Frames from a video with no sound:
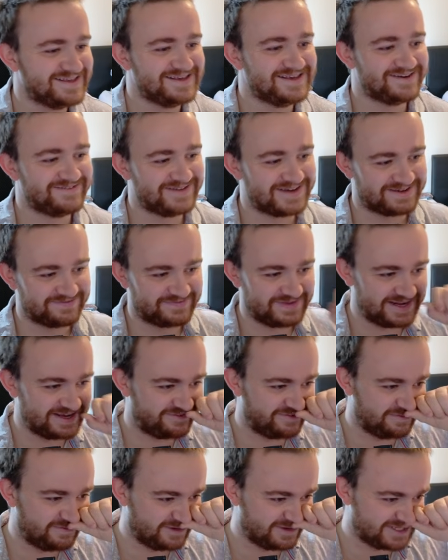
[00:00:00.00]
We can play
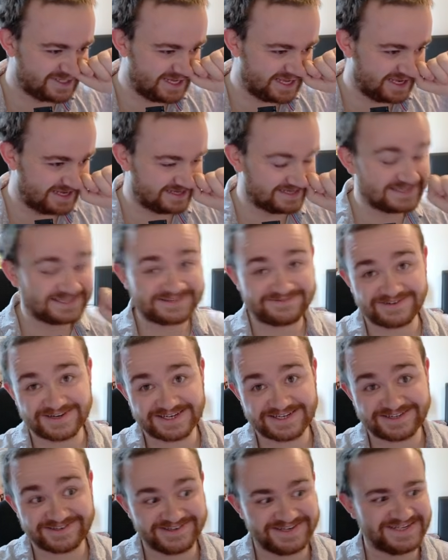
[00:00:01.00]
for more turns. What
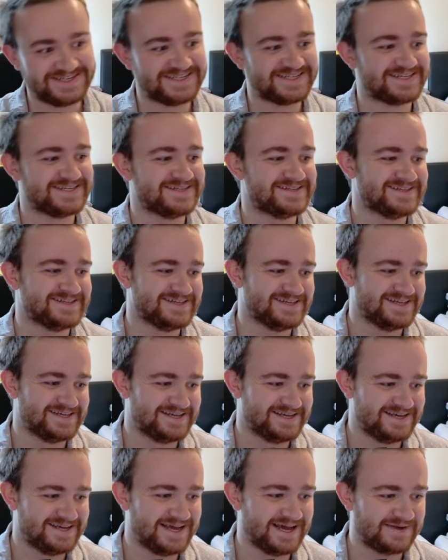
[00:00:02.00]
a treat.
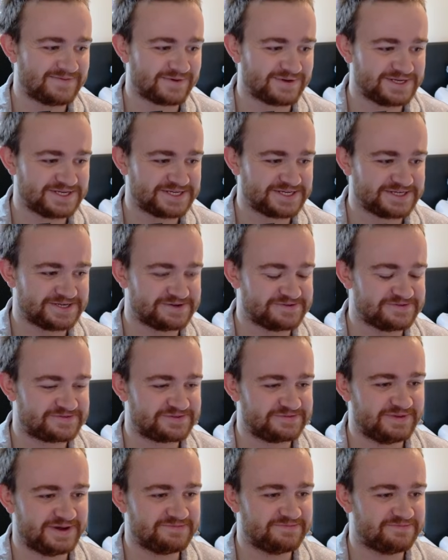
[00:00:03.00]
Yeah, I probably should have...
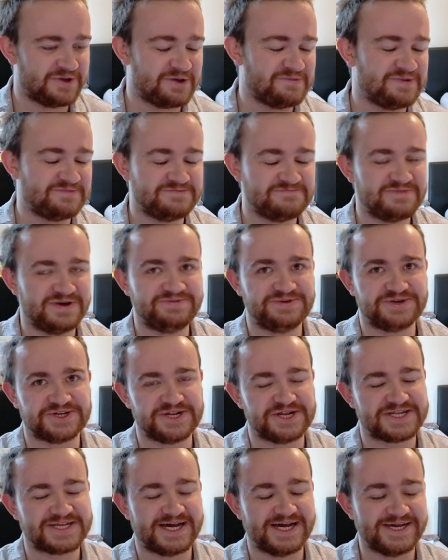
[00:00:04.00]
I maybe should
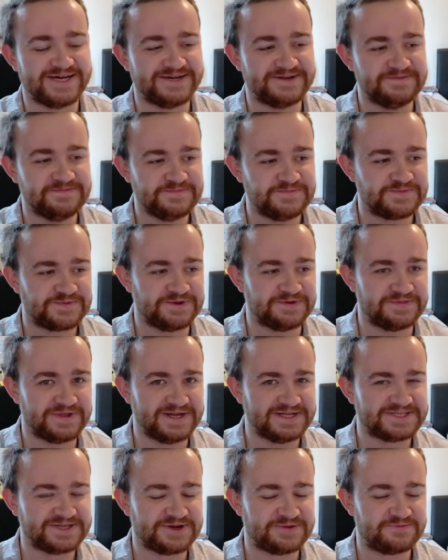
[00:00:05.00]
have taken on
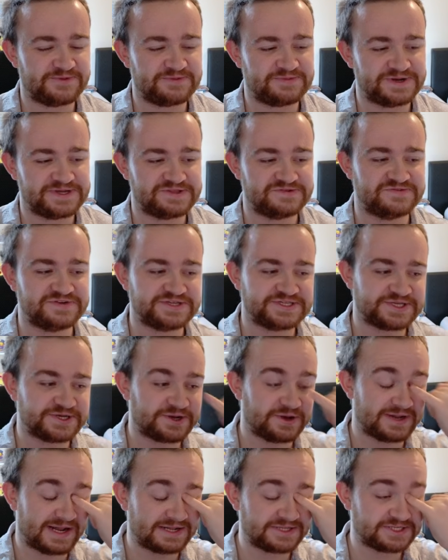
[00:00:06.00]
that turn we played the Vista.
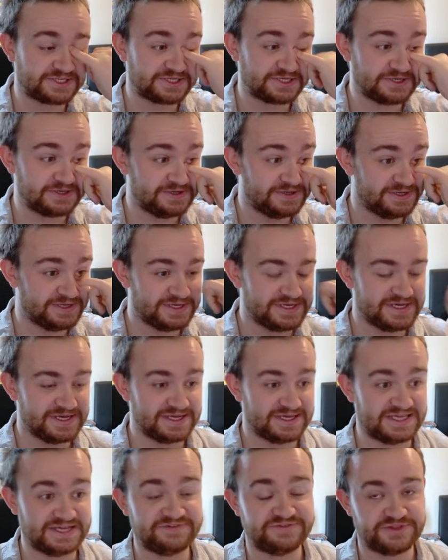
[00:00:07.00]
Go down to 2.
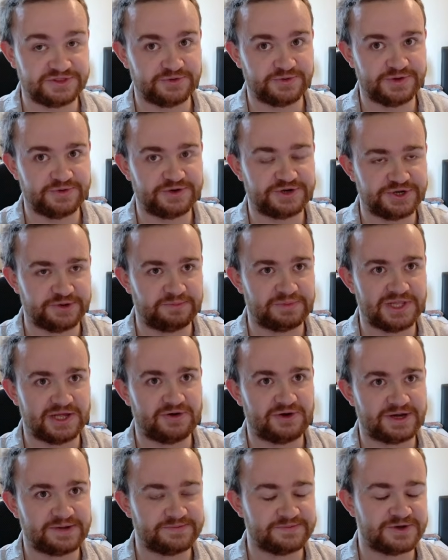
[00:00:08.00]
Given that we were going to
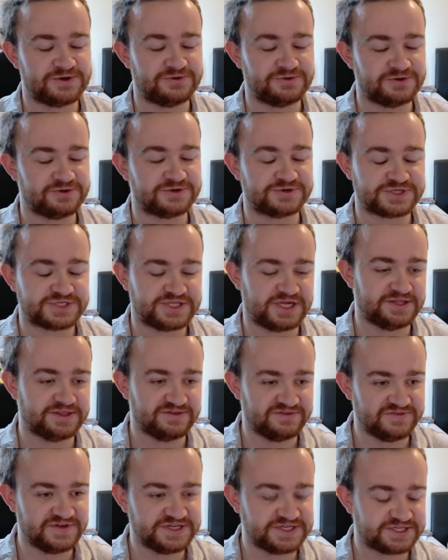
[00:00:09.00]
blow up or stun
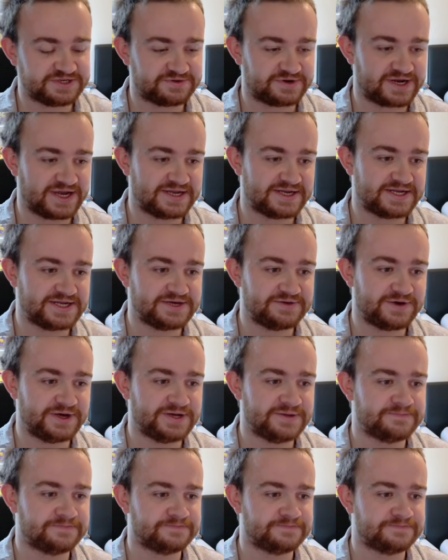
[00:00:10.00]
the Vista again anyway.